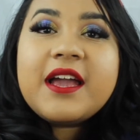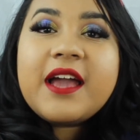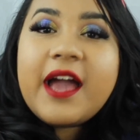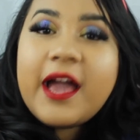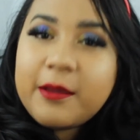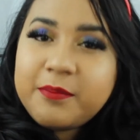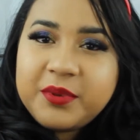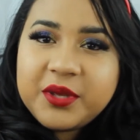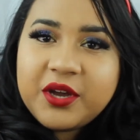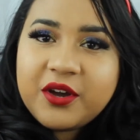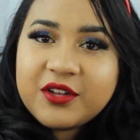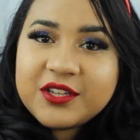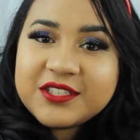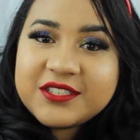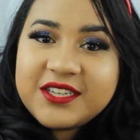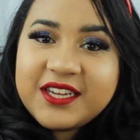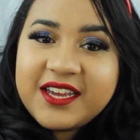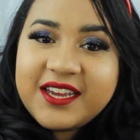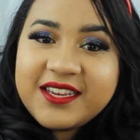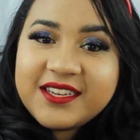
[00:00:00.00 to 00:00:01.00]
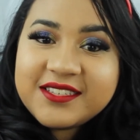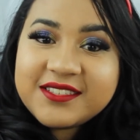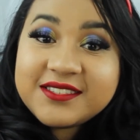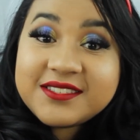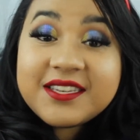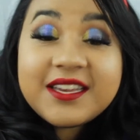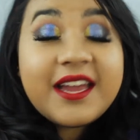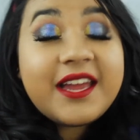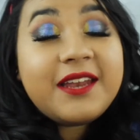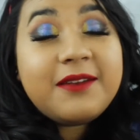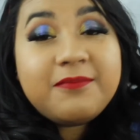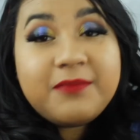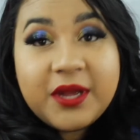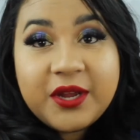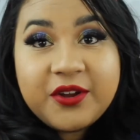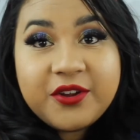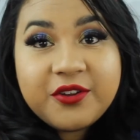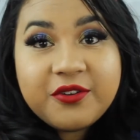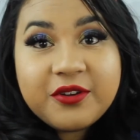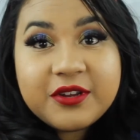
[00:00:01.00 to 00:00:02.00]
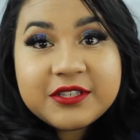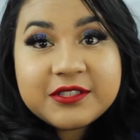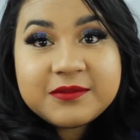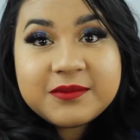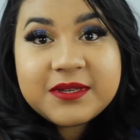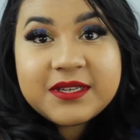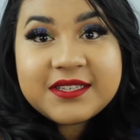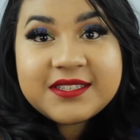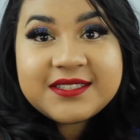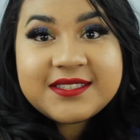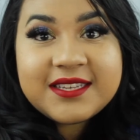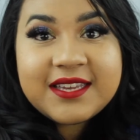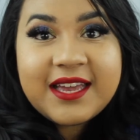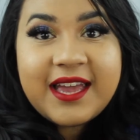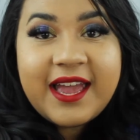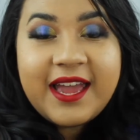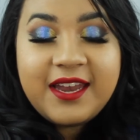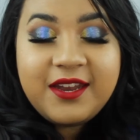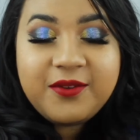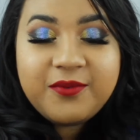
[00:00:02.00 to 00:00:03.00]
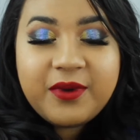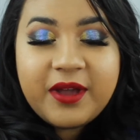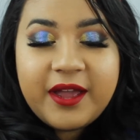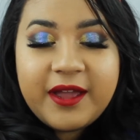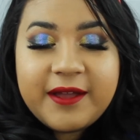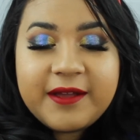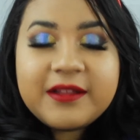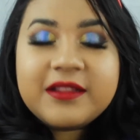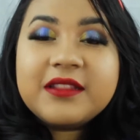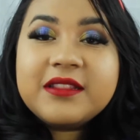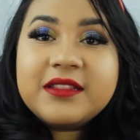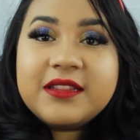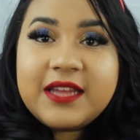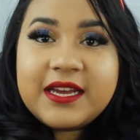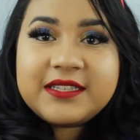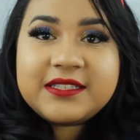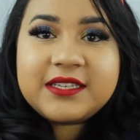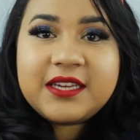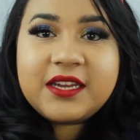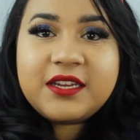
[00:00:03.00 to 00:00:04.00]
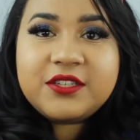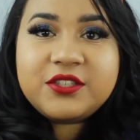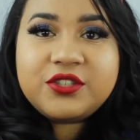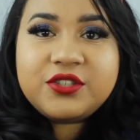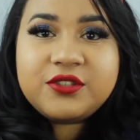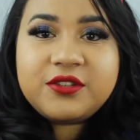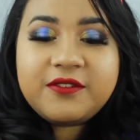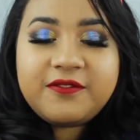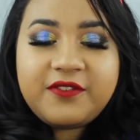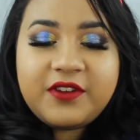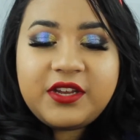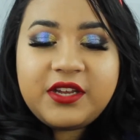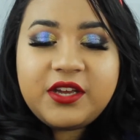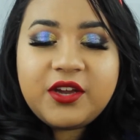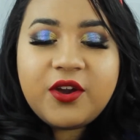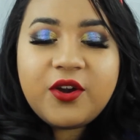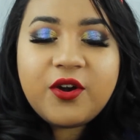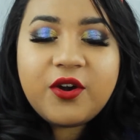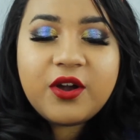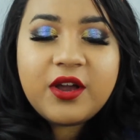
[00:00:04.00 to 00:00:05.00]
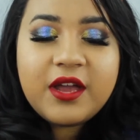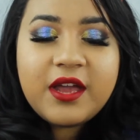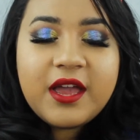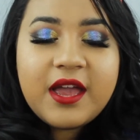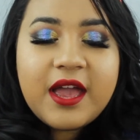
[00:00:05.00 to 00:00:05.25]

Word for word: happy holidays and Merry Christmas. Anyway, let's get into the video.